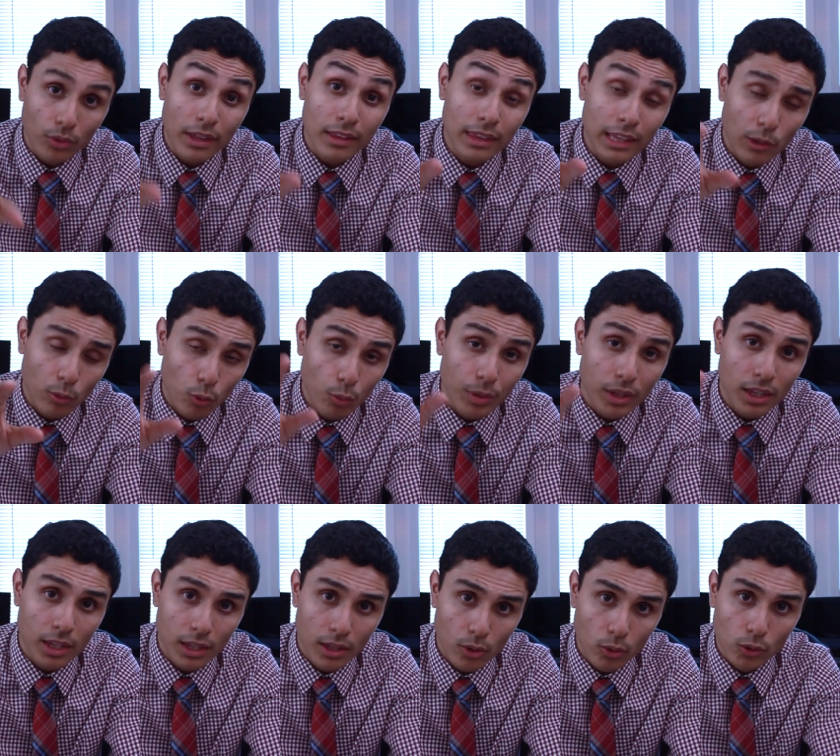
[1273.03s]
that they will be
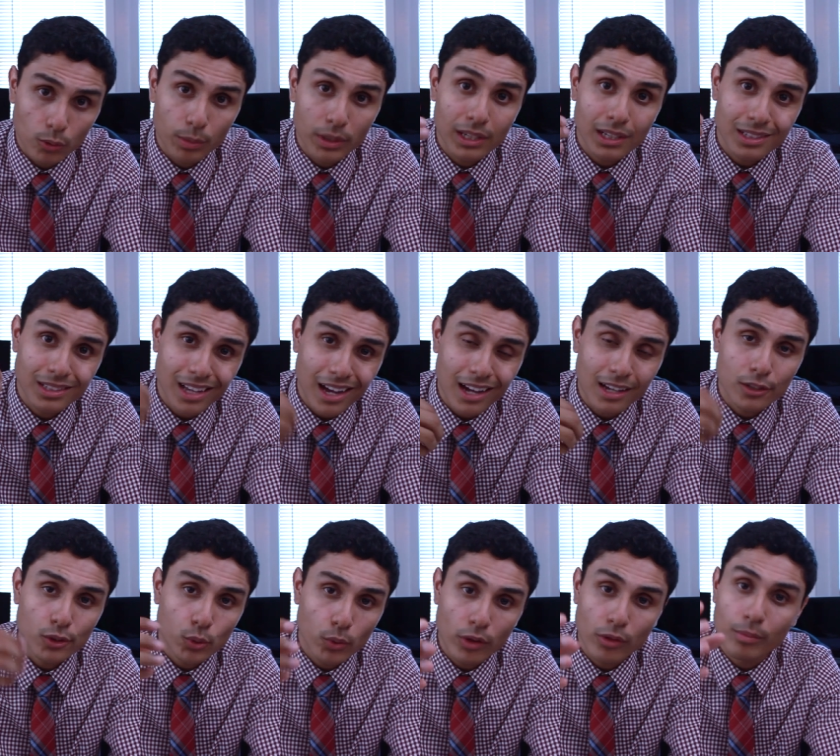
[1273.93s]
healed because God
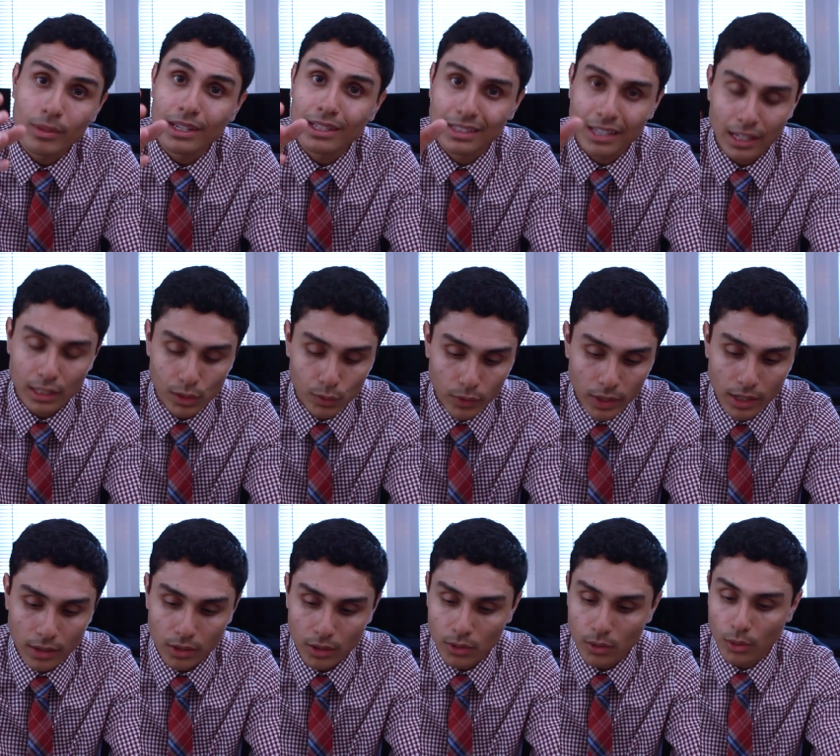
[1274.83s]
is with me. It takes
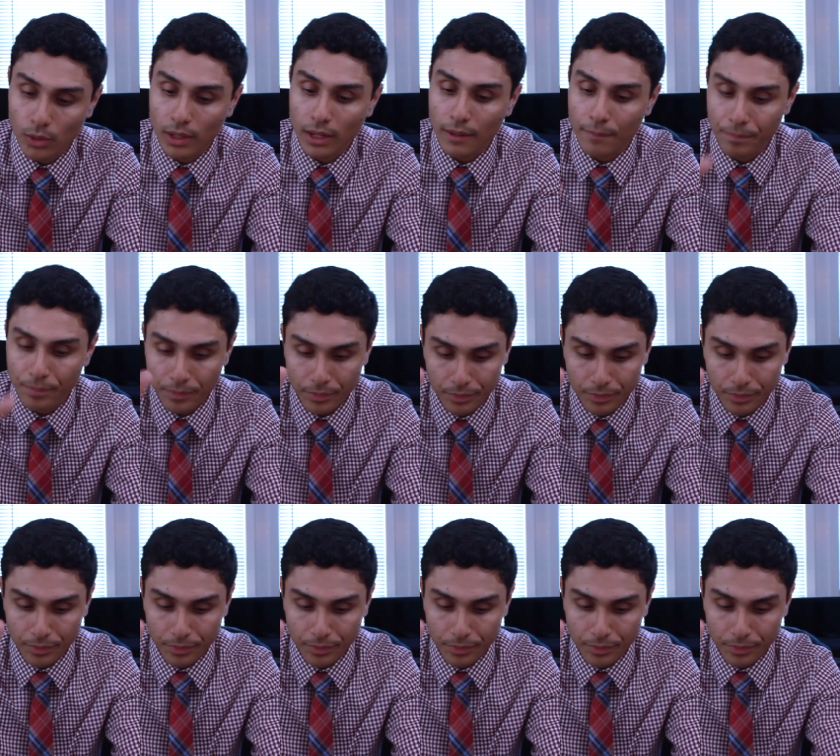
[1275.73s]
faith to do that.